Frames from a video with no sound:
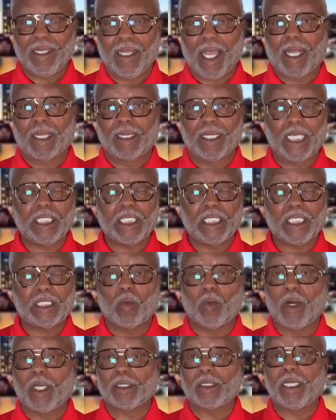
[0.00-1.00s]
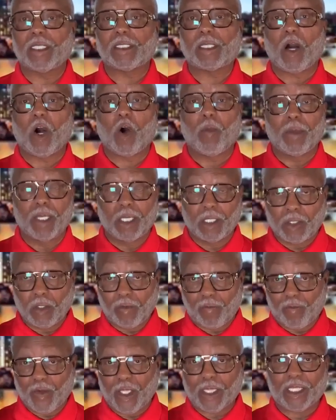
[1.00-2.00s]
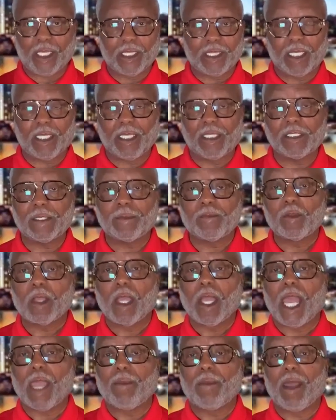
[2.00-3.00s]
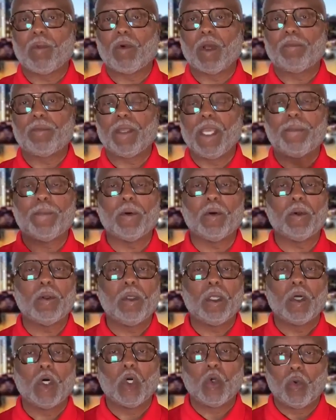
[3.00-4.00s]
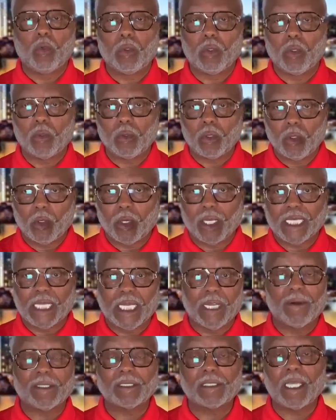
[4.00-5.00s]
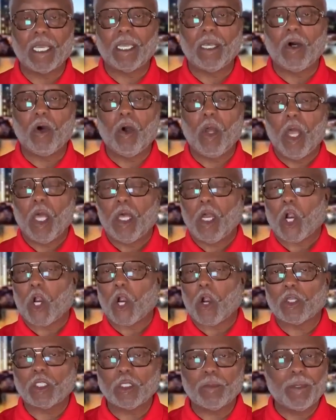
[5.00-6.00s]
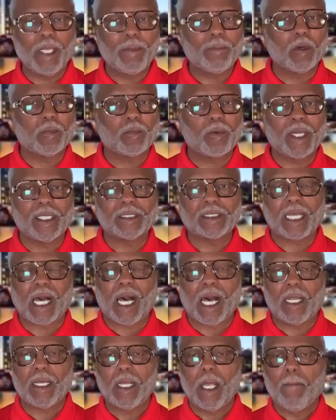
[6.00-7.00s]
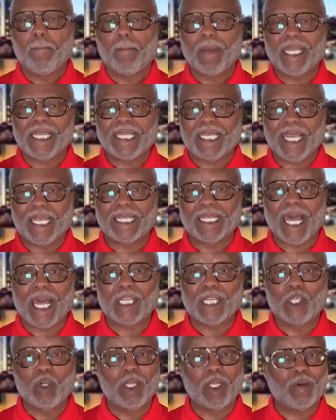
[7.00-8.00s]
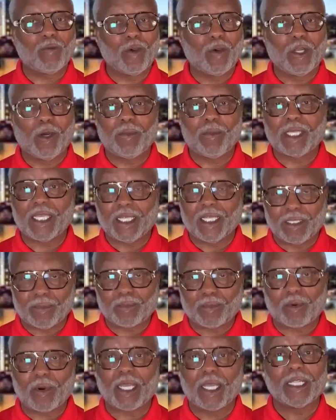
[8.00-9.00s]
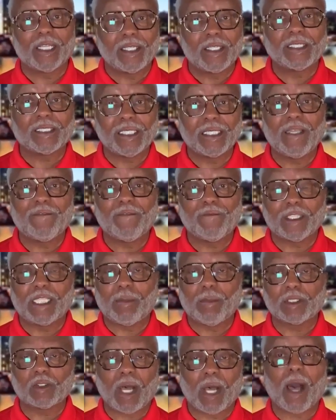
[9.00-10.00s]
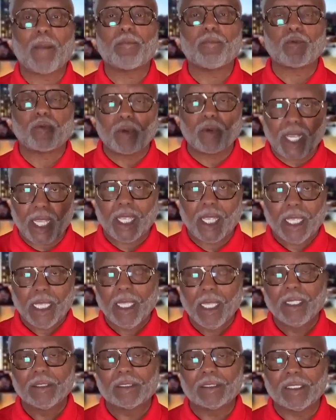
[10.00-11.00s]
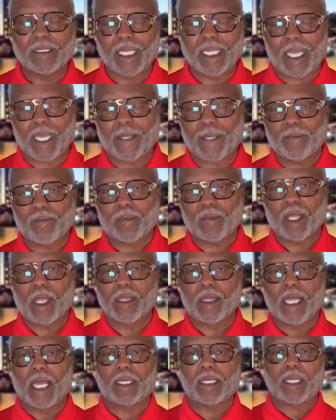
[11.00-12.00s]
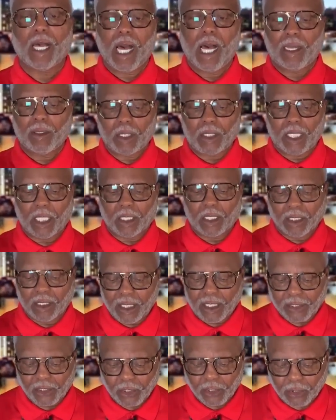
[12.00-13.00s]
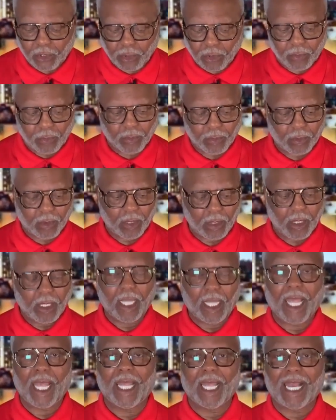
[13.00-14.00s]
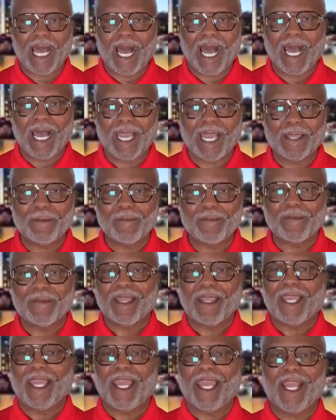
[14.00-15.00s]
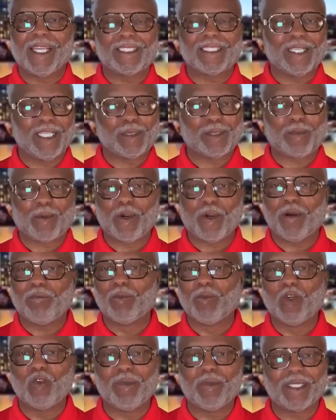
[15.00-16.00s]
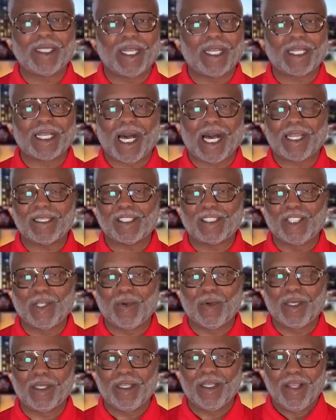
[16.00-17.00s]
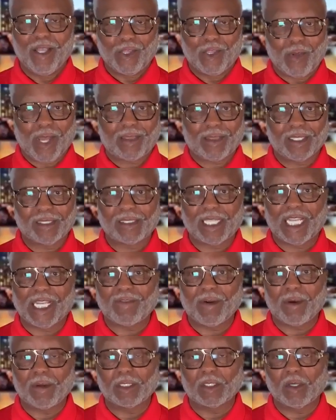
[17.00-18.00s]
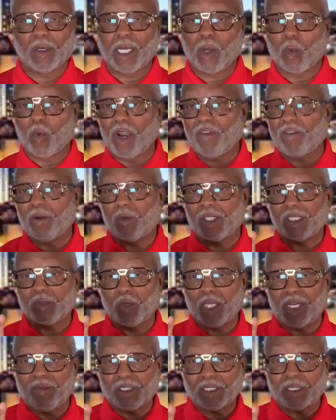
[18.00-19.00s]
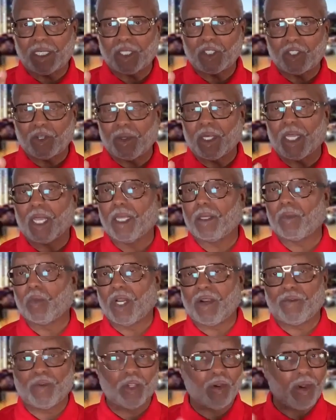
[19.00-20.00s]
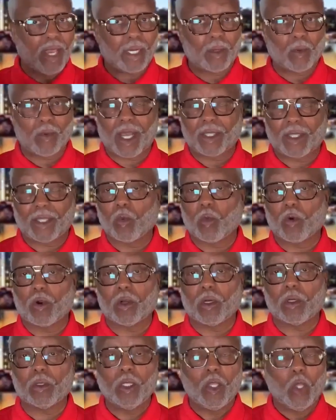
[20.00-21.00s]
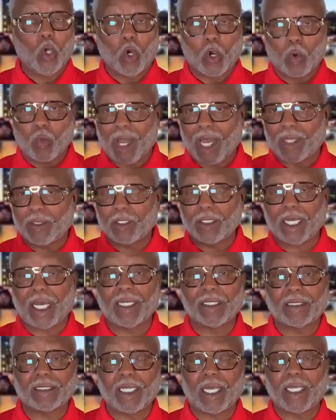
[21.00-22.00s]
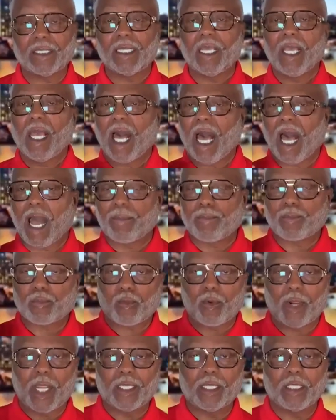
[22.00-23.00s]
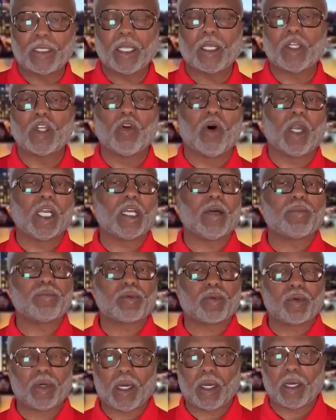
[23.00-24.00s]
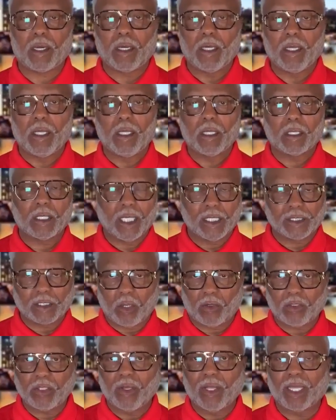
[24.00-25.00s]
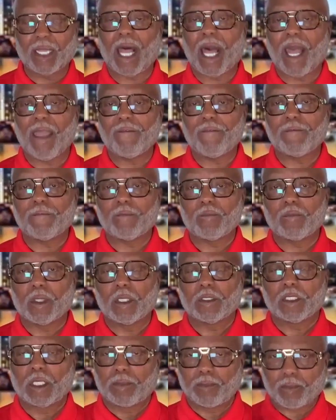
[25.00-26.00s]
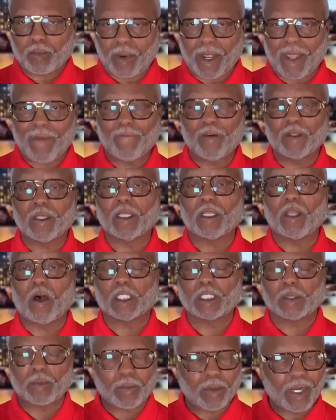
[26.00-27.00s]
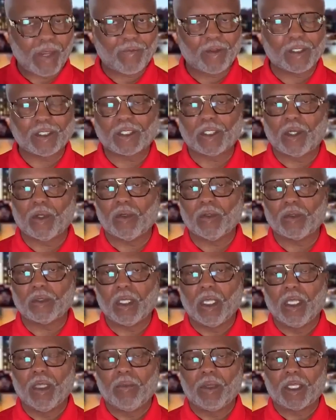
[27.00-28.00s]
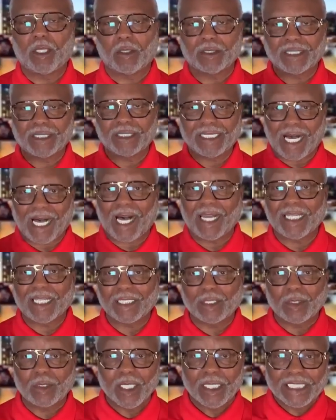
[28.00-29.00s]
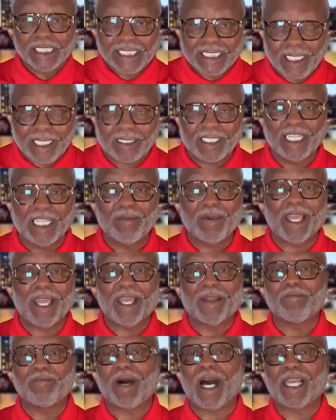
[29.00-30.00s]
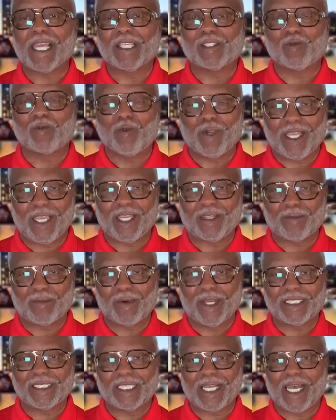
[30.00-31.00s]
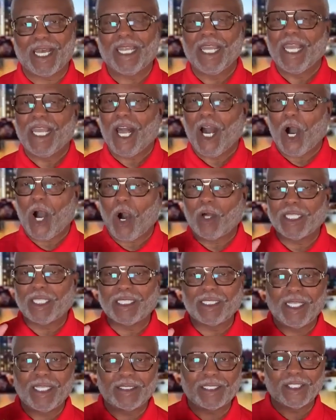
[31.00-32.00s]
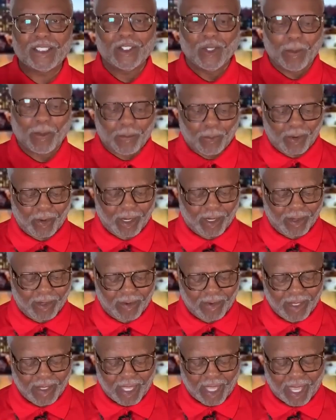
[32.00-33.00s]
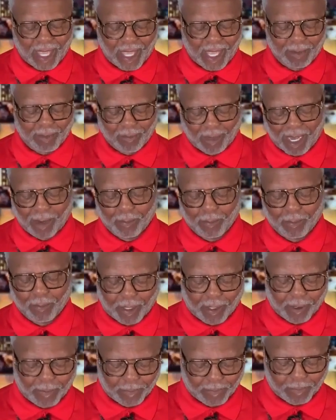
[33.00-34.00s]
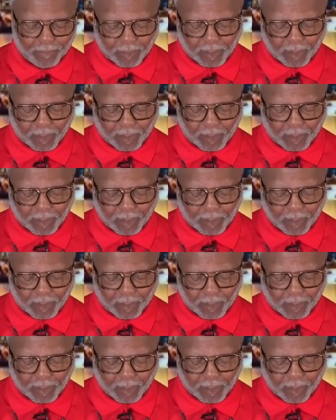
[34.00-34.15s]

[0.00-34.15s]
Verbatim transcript: At least the ones he called me to do 50 of these, amen, with people who, who, who are nearest hell, hurting people, praise God, but He cannot do it if we don't begin to pray and intercede for them. And so I pray today that God enlists you and I into this prayer movement that God is doing throughout the state of Arizona and wherever, whatever state you're in, wherever you're at around the world or around the United States, I pray that the anointing of prayer is on your life to pray for the lost, to pray for souls, because God is sending them in by his wind, praise God. All he needs is your prayer and my prayer.